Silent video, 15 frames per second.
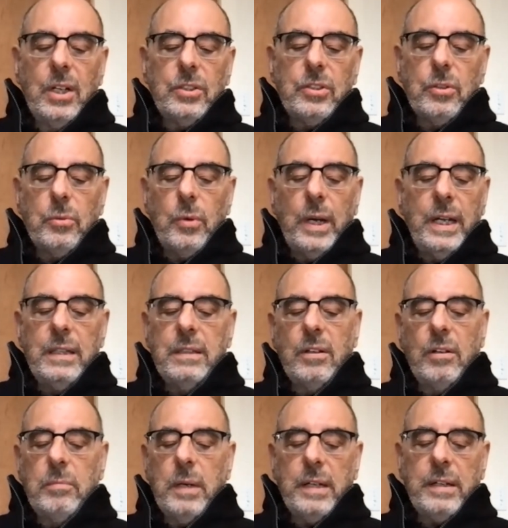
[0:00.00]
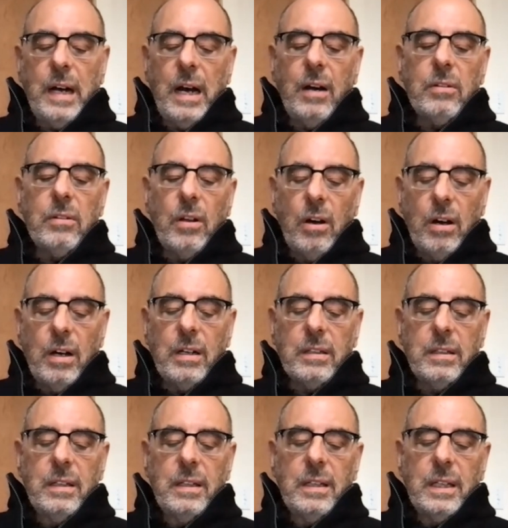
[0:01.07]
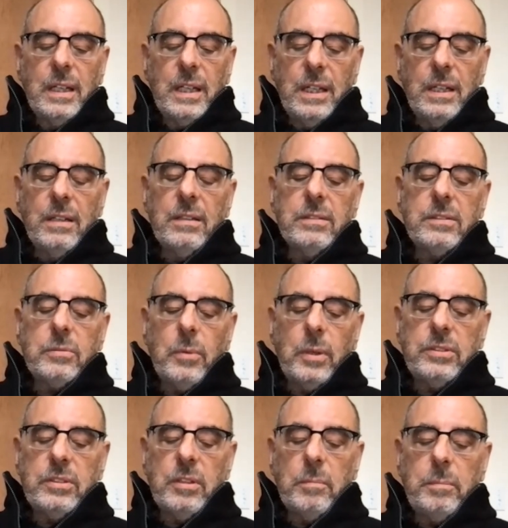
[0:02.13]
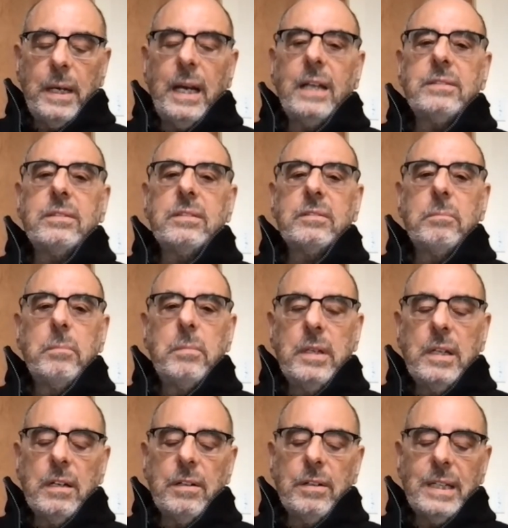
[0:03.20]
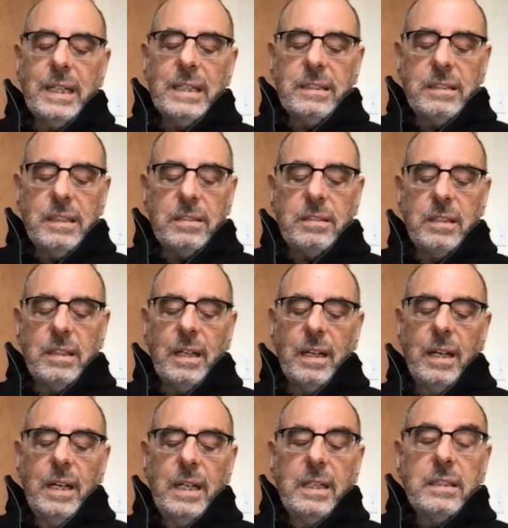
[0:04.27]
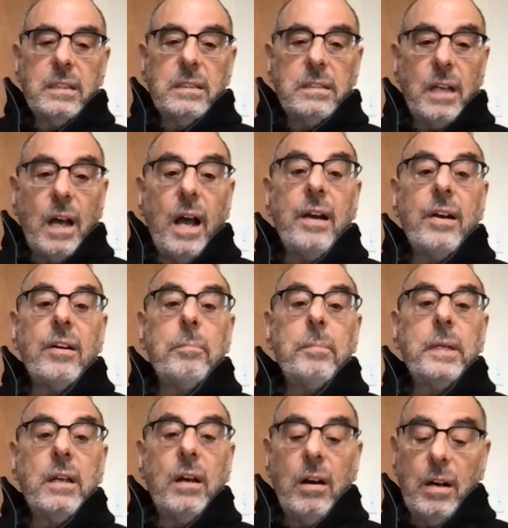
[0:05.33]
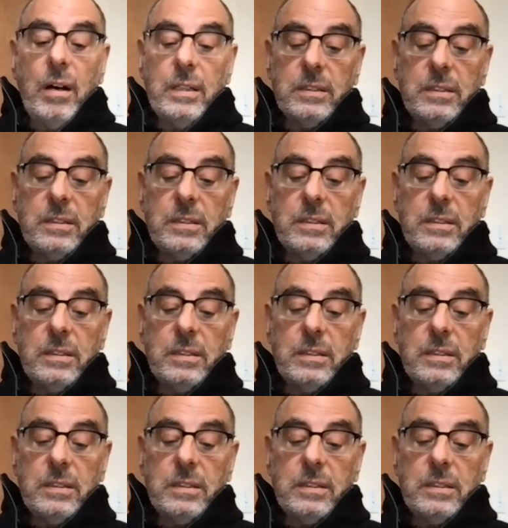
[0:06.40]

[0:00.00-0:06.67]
to wait no matter how long. Here's what surpasses mere existing, desire beyond